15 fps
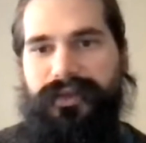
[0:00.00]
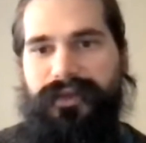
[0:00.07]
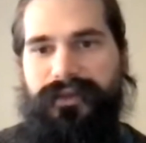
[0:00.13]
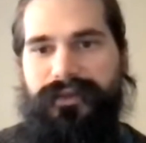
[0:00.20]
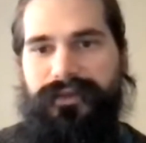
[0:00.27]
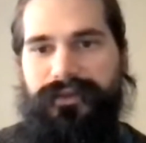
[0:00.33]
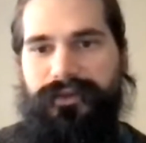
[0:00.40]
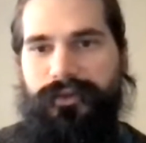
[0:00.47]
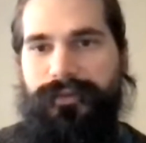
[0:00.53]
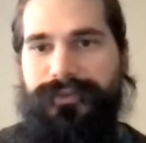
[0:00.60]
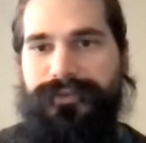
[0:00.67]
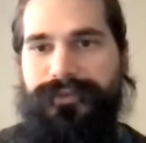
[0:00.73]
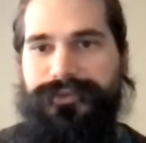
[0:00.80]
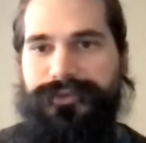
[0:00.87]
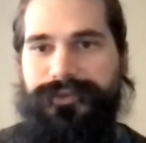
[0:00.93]
the open
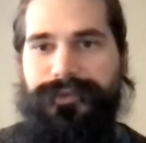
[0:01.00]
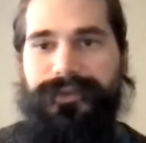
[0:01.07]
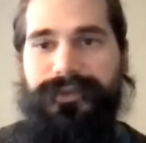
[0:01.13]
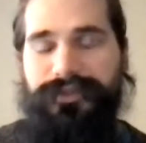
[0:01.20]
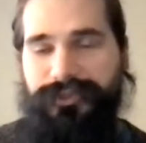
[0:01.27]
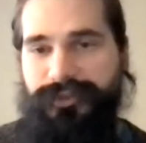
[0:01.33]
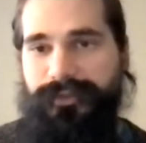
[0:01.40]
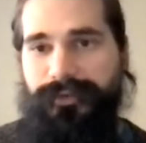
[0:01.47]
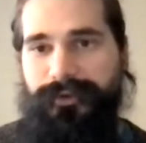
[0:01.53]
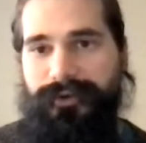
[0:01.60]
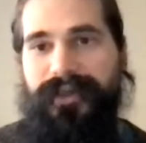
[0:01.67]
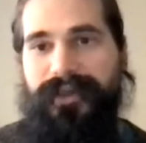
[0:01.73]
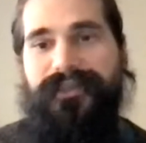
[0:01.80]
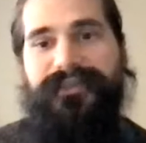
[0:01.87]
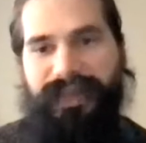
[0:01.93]
source community to support
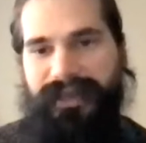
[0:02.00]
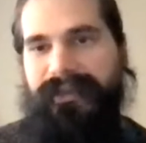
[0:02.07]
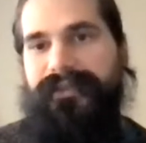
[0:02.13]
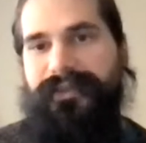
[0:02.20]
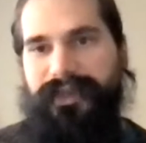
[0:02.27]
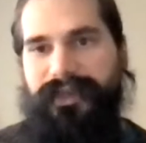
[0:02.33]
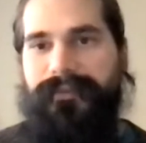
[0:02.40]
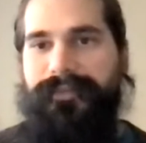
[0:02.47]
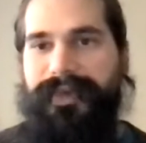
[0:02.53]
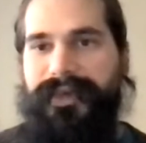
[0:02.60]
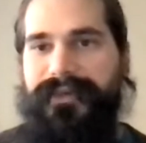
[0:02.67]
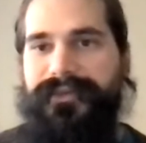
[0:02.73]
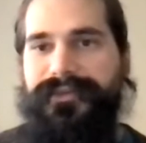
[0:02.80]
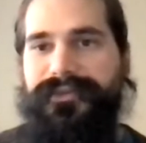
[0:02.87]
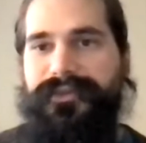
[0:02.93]
a second
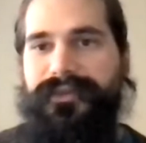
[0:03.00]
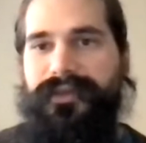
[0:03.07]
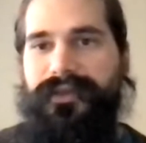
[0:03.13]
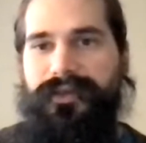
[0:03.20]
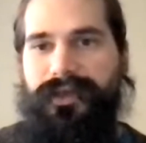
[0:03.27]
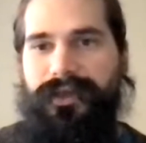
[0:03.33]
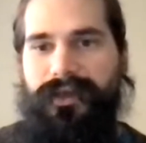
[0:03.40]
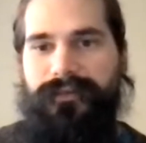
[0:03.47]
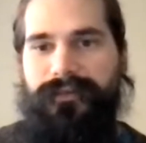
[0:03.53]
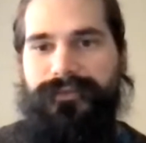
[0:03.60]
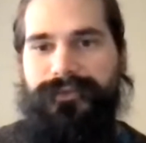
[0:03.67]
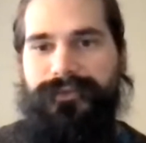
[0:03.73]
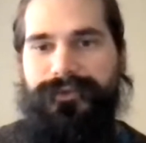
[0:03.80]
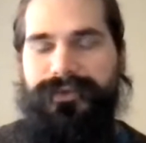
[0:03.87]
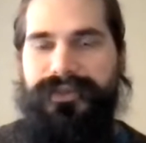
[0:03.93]
database to
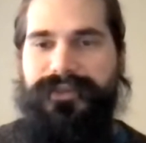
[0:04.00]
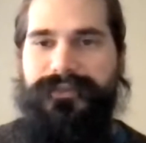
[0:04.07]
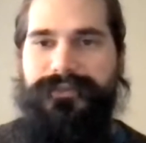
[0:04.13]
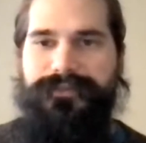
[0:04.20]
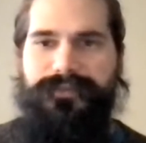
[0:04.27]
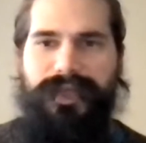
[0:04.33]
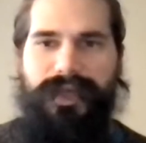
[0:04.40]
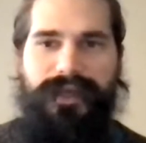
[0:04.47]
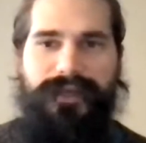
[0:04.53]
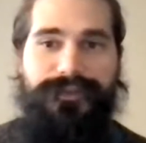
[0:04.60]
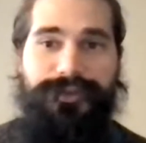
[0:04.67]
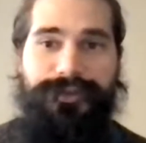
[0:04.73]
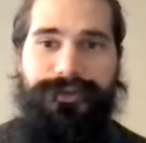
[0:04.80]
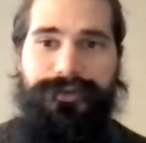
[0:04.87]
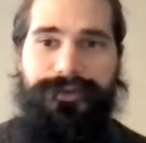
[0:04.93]
do this.
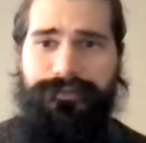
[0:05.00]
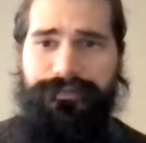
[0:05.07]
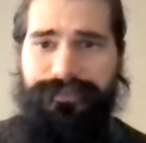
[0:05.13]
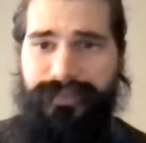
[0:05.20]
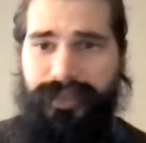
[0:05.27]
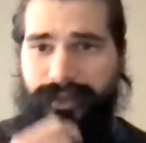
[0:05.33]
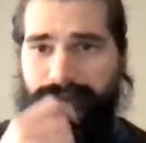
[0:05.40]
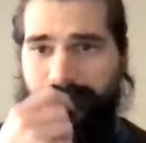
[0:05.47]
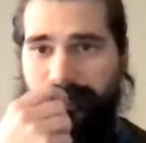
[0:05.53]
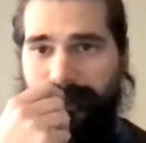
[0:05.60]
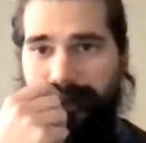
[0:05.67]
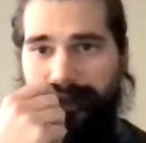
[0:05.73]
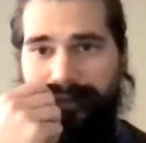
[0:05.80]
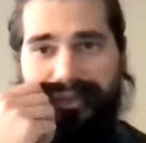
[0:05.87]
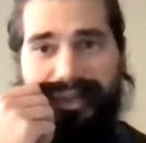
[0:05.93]
So
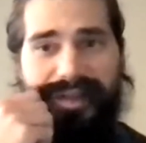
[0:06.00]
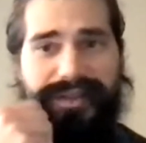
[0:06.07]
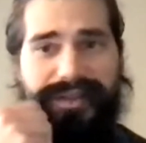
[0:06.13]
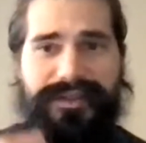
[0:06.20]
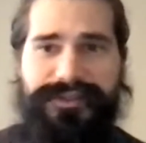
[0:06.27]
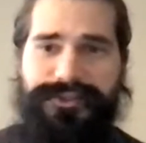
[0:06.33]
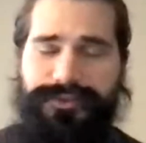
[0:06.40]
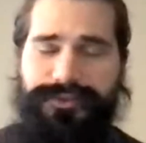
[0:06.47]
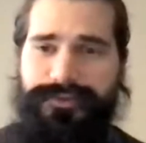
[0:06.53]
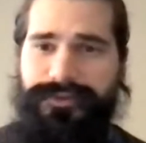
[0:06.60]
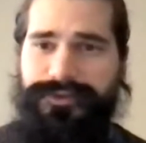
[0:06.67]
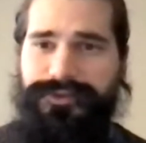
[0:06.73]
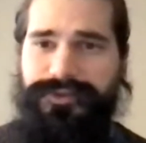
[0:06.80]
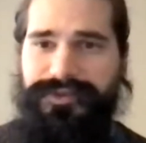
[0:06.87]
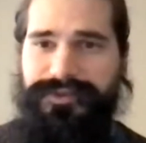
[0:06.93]
luckily, this
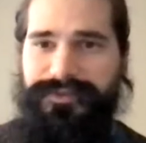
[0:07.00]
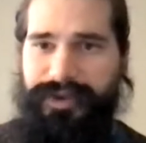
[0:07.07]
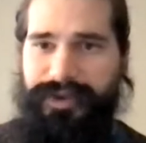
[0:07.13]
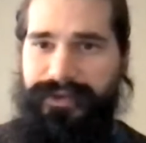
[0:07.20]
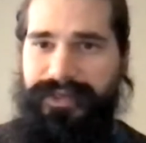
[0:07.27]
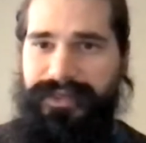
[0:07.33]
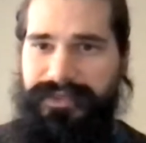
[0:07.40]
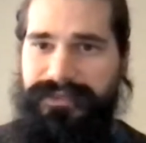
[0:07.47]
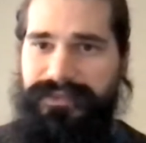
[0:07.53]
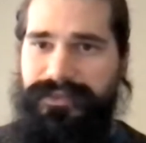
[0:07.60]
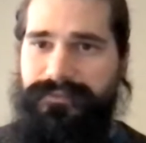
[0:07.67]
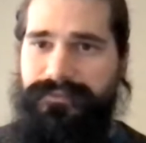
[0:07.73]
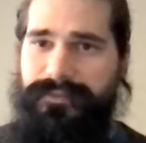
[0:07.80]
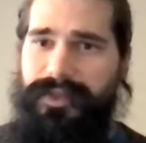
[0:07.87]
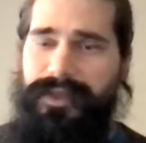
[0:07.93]
traversal is very
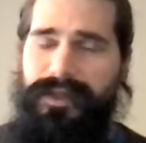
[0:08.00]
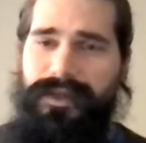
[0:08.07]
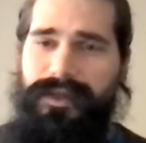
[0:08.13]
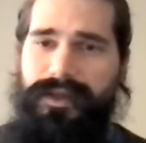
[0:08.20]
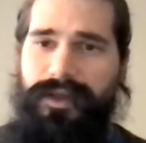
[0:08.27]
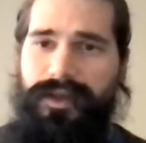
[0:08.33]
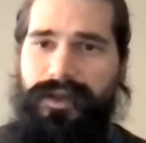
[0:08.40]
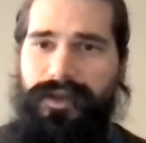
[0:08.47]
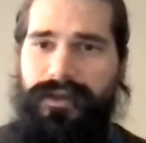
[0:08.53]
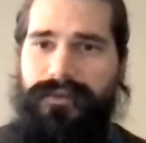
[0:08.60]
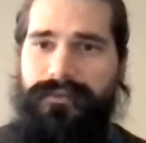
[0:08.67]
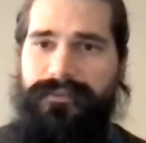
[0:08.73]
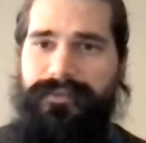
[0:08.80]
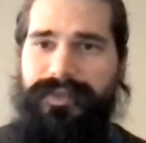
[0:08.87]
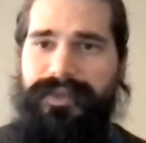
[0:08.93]
easy.
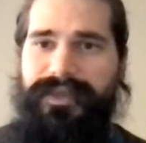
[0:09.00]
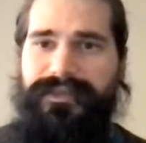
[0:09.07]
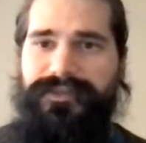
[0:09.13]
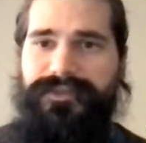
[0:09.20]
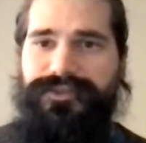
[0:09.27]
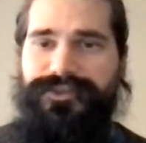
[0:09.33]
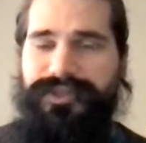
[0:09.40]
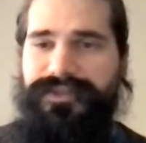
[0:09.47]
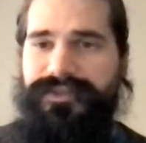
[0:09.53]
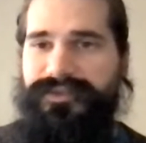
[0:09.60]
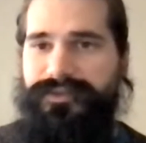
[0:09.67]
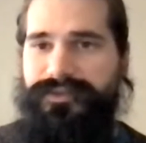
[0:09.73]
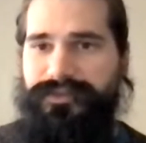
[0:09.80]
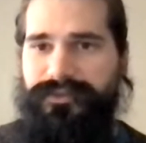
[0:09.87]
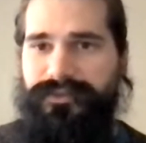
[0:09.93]
It's
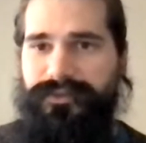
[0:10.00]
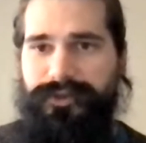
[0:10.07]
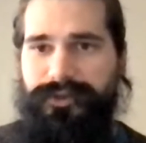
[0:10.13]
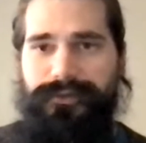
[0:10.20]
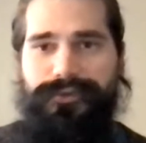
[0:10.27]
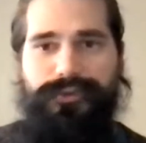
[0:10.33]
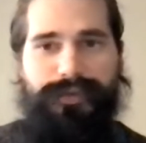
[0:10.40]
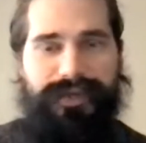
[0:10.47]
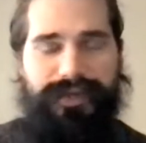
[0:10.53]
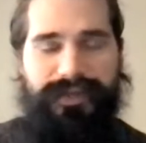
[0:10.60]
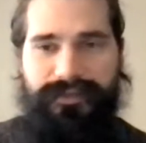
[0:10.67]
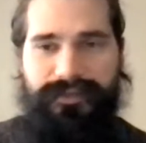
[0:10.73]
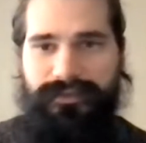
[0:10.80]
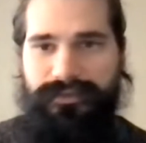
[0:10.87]
just doing a